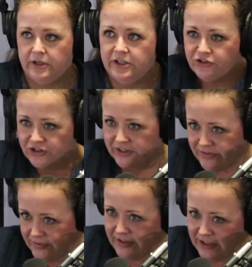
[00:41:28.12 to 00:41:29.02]
it
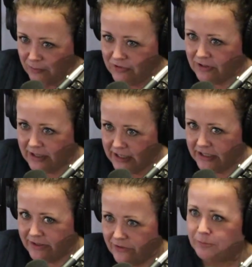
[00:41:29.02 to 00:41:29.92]
just seemed
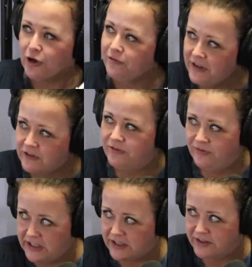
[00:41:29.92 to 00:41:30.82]
like the perfect
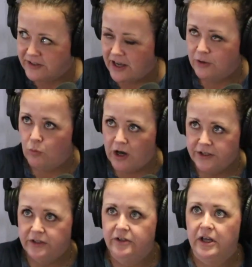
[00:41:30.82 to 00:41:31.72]
fit. I
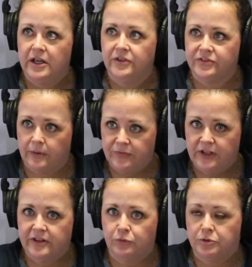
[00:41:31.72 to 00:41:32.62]
wanted
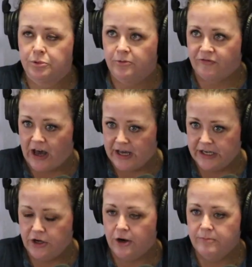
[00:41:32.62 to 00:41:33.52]
something that would
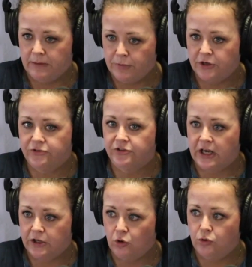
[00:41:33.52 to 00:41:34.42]
provide our members
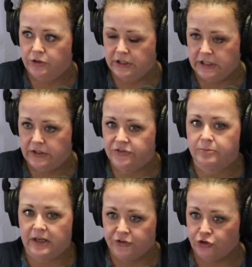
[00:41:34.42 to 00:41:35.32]
not only
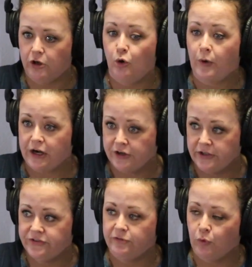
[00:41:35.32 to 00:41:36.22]
some extra
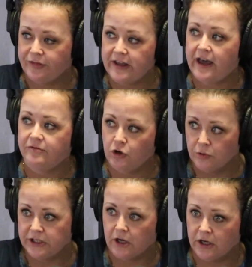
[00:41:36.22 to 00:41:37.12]
awareness of what they have
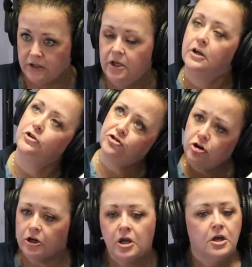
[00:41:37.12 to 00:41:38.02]
going on.
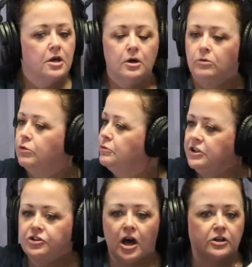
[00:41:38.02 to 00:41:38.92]
Sure, when
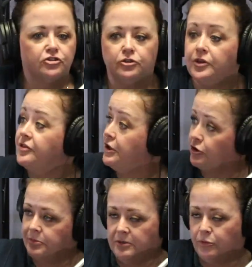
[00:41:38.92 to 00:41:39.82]
we talked to the
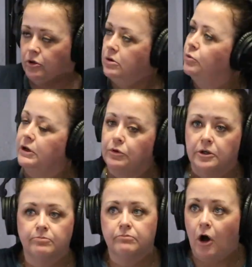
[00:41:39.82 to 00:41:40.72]
theater people, we
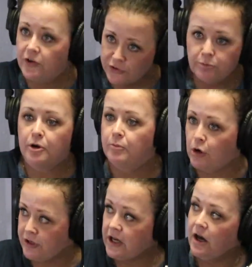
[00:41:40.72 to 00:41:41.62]
were also
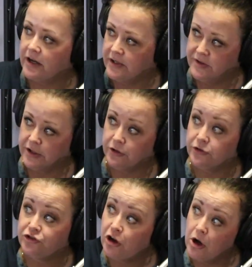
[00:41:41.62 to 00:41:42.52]
promoting Hawkeye Theater's
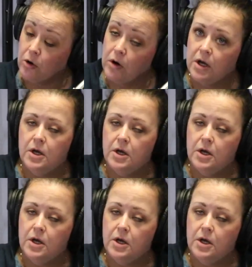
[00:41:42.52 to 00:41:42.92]
show,